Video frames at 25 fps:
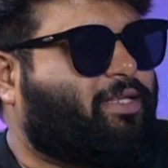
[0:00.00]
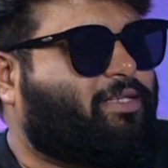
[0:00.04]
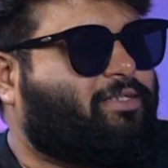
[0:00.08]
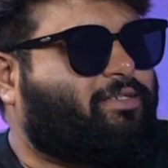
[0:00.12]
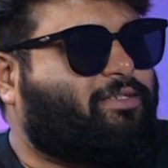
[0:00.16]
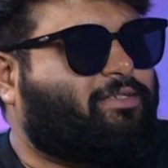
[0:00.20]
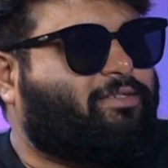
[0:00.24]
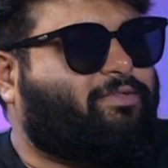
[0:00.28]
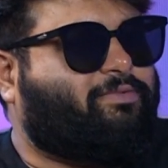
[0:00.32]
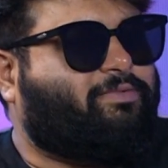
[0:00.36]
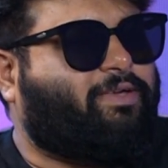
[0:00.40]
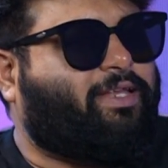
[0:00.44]

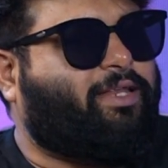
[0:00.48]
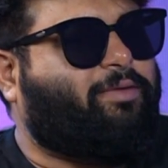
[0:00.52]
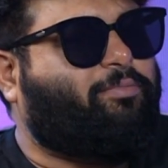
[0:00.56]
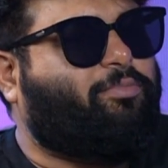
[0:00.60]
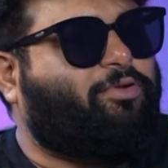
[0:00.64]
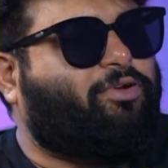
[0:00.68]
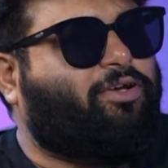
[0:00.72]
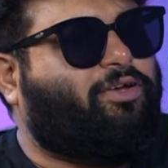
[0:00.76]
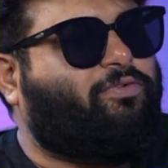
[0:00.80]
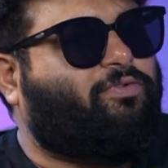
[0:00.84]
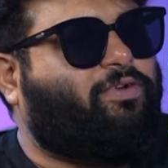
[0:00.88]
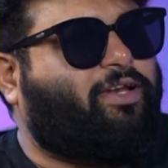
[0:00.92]
So very
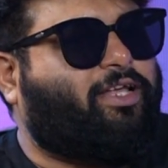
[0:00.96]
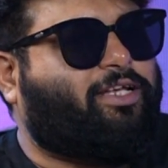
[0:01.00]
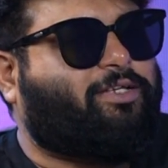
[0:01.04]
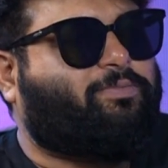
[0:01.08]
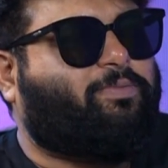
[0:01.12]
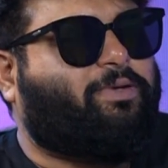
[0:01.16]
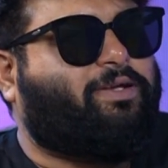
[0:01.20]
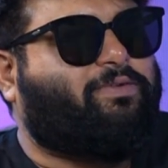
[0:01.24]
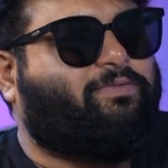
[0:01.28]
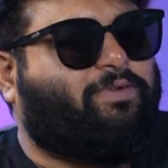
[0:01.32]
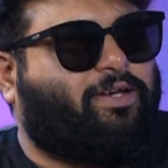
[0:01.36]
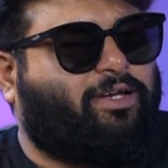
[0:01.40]
beautifully
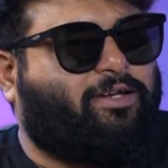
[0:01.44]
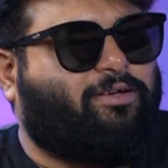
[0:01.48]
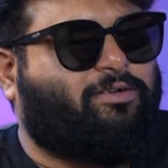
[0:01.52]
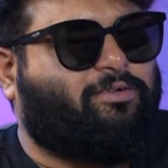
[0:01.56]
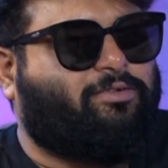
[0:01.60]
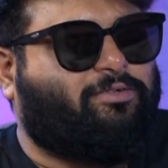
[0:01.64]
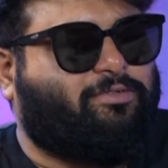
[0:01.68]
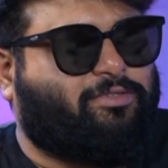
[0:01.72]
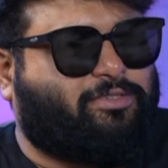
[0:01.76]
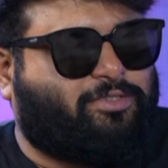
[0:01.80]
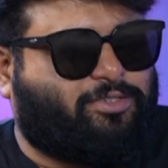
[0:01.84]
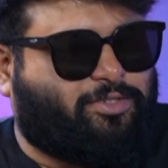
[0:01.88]
explained when
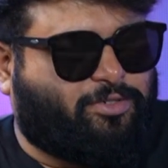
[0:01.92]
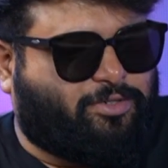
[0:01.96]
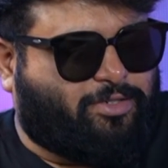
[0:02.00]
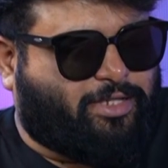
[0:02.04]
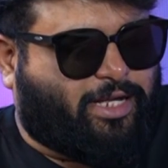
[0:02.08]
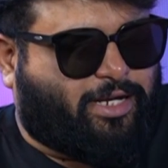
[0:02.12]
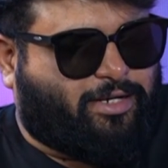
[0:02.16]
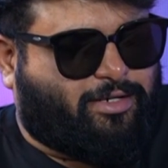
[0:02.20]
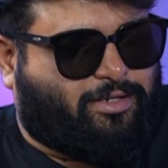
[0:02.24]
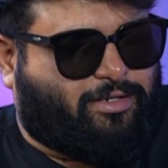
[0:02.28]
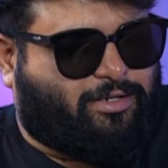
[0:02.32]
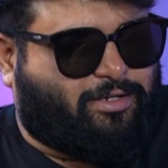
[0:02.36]
you show
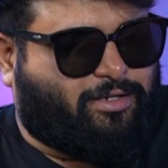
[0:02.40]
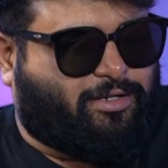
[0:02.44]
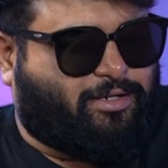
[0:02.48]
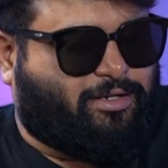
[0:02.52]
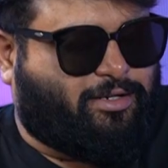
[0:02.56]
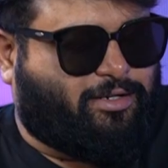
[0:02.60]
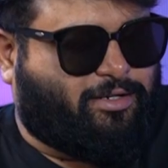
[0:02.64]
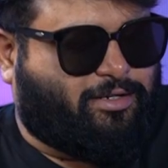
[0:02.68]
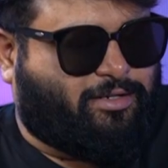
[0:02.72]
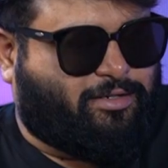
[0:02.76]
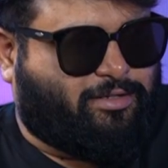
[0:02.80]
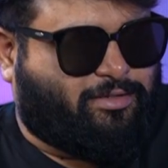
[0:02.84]
that
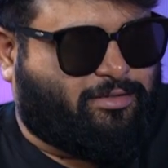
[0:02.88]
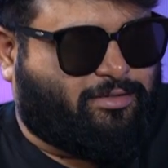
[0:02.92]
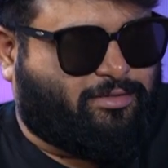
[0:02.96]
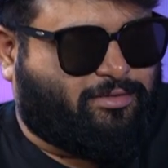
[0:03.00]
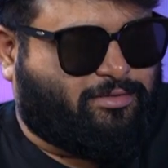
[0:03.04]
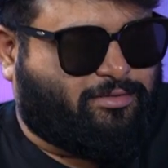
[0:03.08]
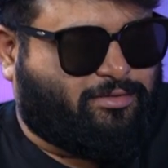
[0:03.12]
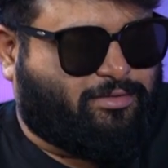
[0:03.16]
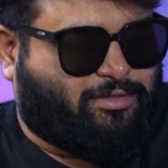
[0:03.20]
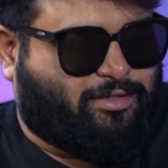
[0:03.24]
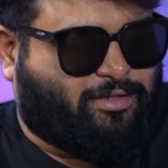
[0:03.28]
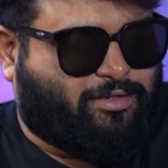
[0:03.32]

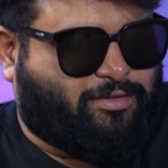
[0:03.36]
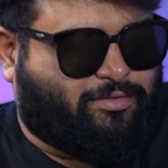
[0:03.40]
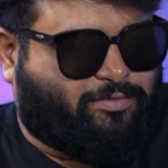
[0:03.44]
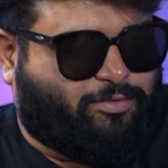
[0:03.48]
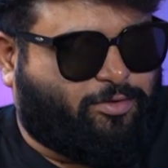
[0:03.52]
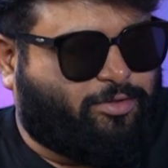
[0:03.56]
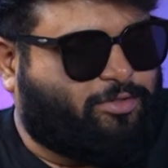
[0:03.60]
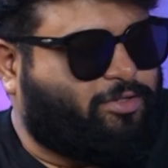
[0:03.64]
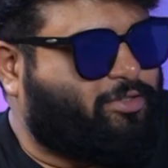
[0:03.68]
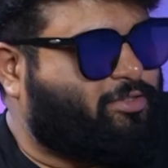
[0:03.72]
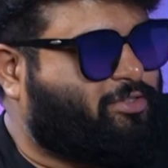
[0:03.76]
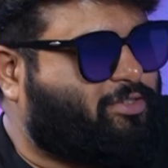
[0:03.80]

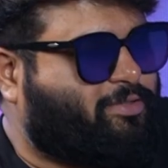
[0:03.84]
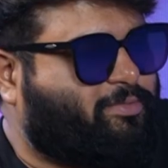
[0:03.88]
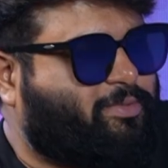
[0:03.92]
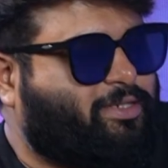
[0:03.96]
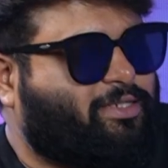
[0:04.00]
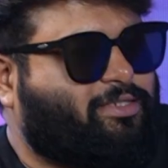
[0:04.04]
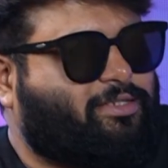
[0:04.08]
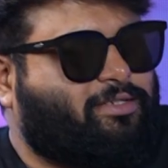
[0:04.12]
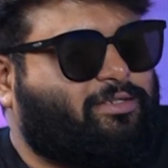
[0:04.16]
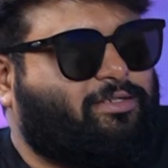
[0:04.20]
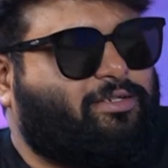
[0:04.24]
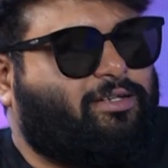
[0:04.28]
photos to
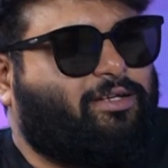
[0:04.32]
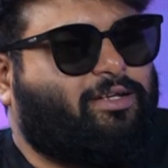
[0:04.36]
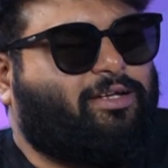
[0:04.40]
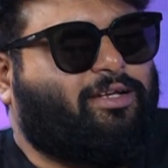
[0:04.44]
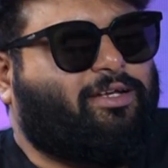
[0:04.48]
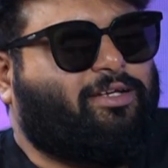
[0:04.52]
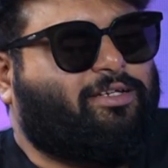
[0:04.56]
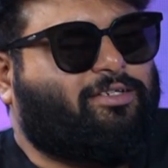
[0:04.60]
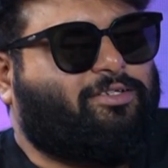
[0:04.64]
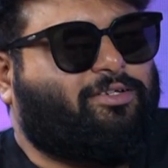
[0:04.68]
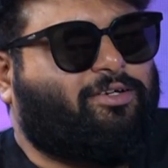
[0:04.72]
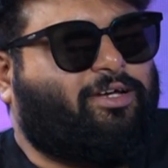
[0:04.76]
me, sir.
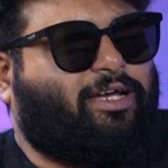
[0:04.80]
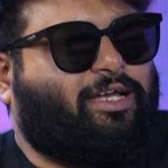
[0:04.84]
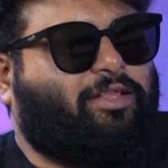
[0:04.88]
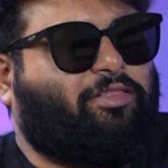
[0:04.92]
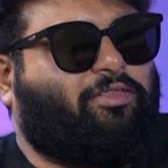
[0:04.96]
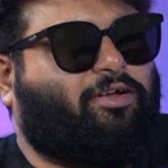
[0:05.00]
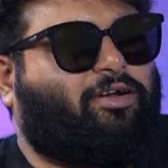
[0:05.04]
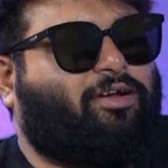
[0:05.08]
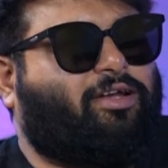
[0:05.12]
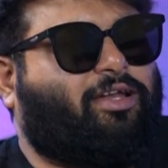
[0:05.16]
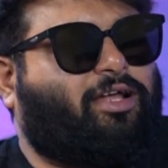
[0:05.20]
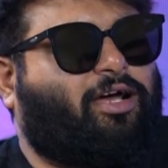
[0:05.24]
So I
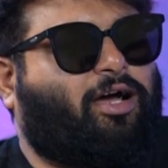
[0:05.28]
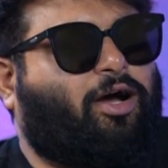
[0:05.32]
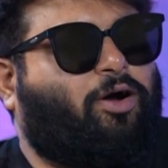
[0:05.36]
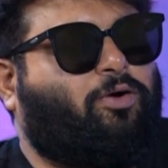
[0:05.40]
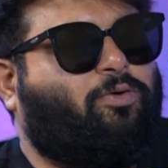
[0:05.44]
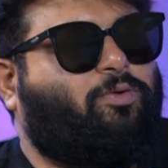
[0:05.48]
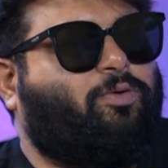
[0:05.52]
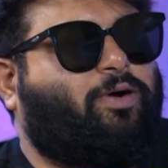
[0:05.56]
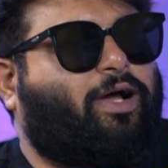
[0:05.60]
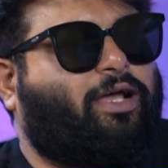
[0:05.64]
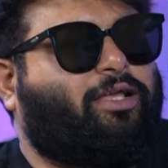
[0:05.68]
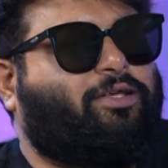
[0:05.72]
thought
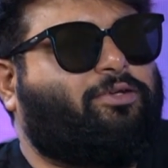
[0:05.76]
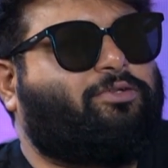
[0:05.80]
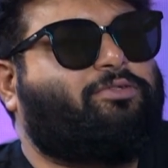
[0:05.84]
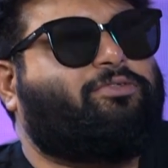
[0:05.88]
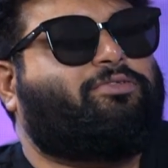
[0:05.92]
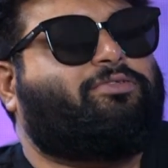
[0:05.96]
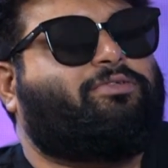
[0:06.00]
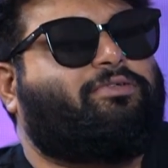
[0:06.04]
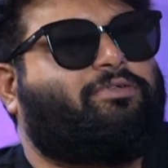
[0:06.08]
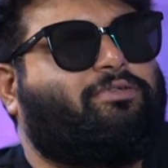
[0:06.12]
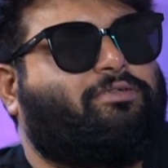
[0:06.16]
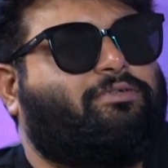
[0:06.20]
how I
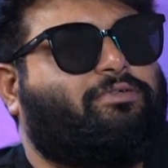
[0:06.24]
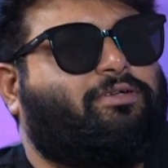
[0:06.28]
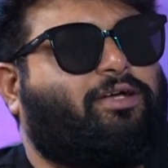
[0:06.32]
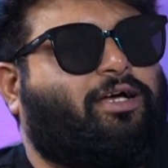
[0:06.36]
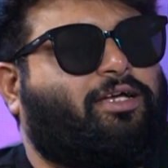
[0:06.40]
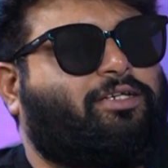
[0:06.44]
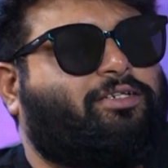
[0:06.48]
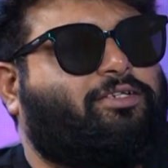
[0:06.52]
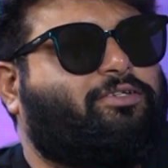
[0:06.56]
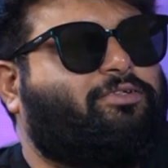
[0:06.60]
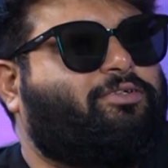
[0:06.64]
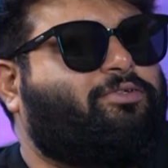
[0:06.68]

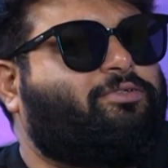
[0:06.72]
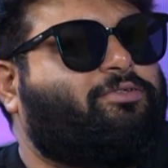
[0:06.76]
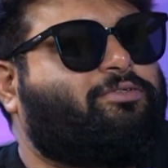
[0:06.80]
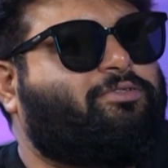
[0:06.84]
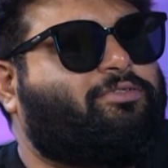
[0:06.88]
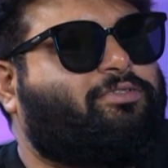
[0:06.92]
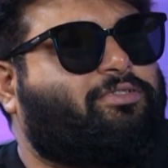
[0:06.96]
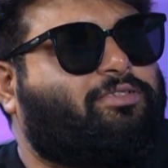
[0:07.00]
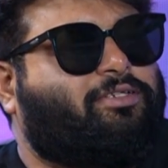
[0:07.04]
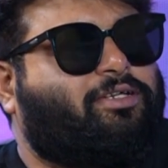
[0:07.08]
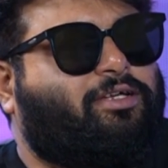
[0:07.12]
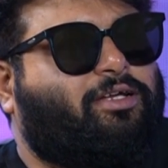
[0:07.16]
should
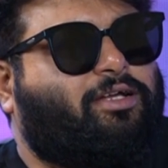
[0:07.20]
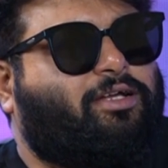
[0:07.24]
use